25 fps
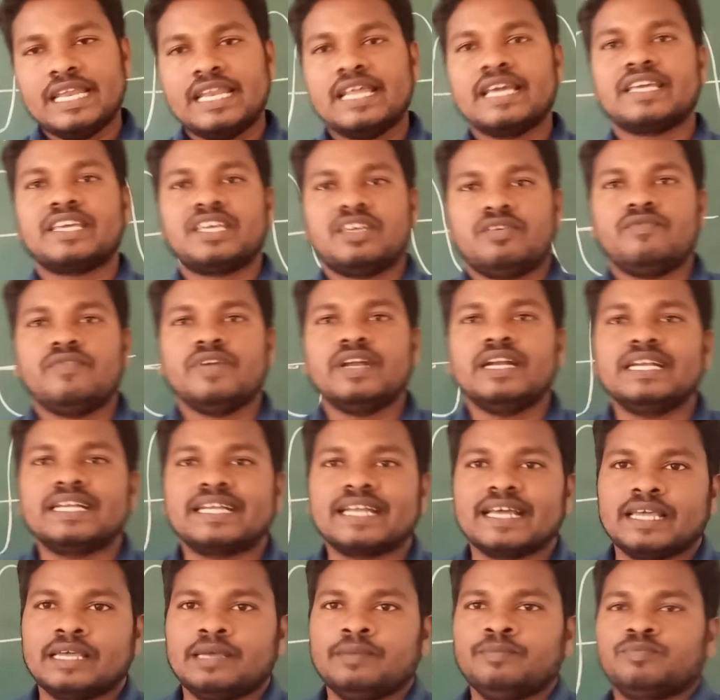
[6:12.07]
in a given
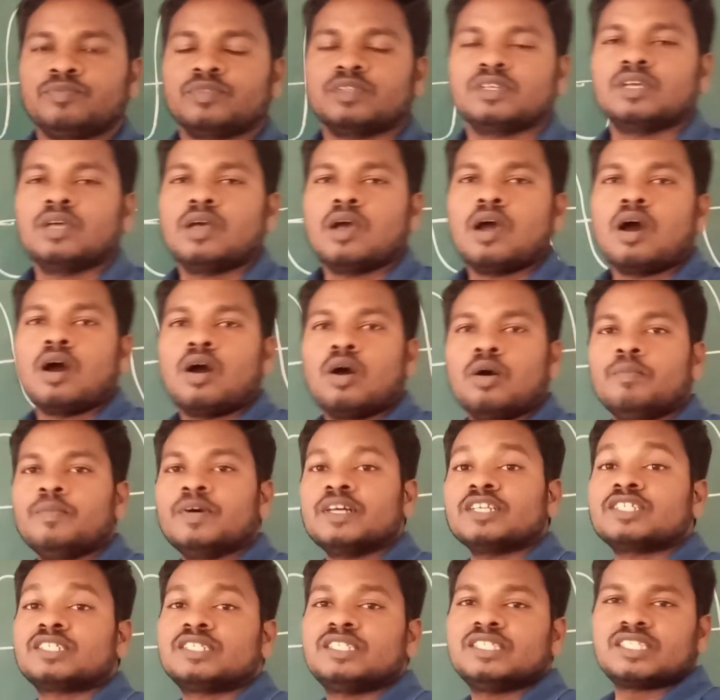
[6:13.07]
time how
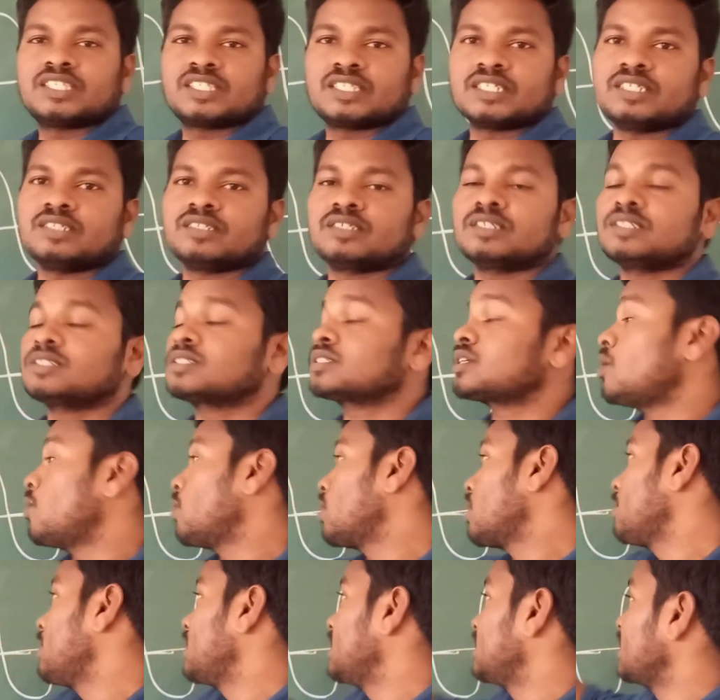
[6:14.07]
much distance is
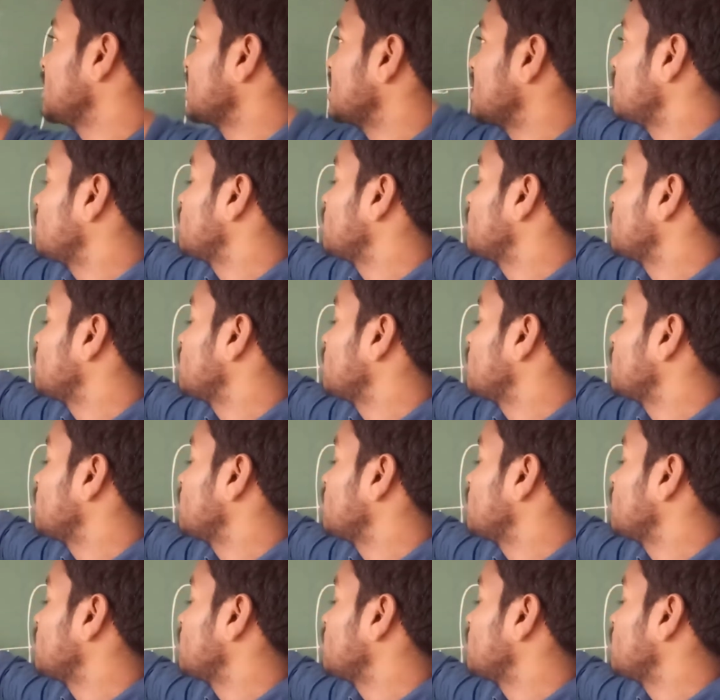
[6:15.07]
covered by the